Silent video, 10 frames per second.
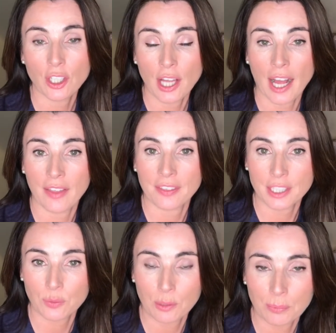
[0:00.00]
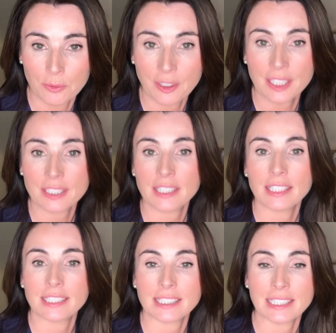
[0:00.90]
and this will prevent
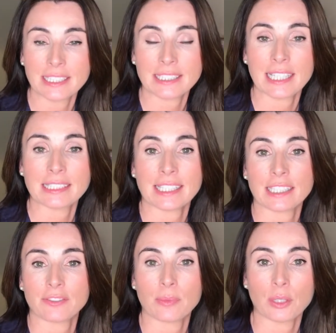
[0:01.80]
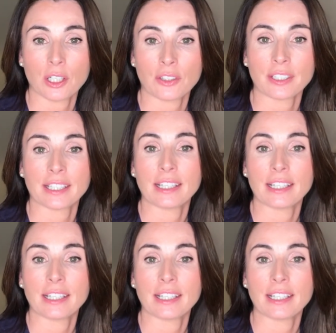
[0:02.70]
skin cell death from occurring.